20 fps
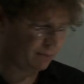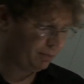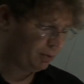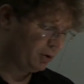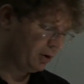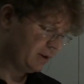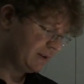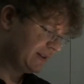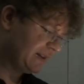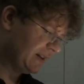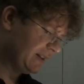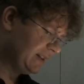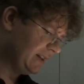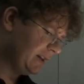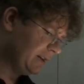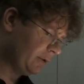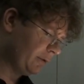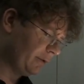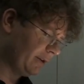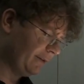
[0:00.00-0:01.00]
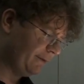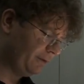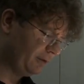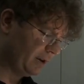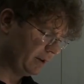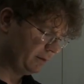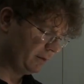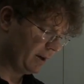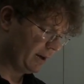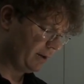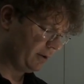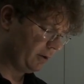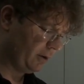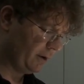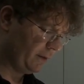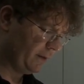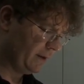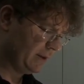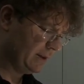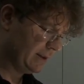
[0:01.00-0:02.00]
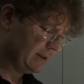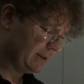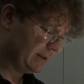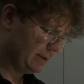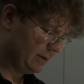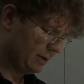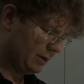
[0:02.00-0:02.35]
to put a 60-degree floodlight on this